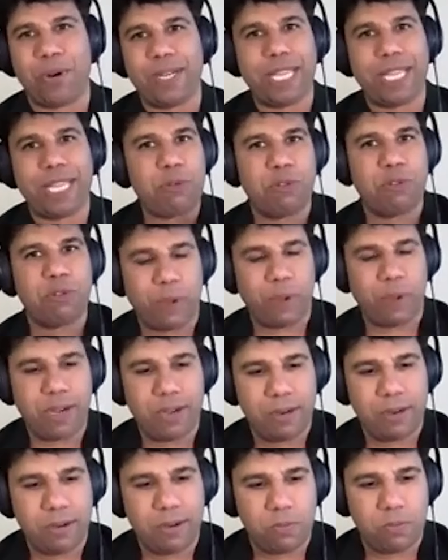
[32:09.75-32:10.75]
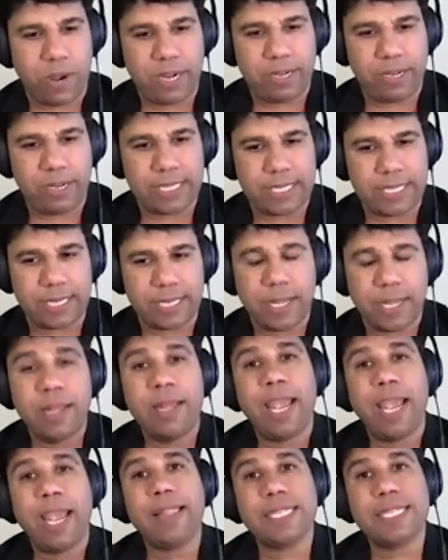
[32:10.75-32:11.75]
That was one uh, one reason,
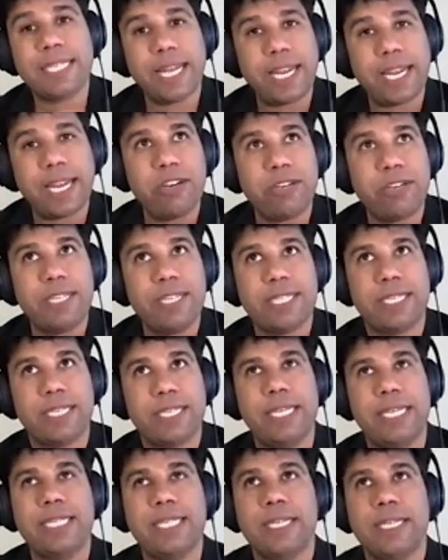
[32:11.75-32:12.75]
and the second reason is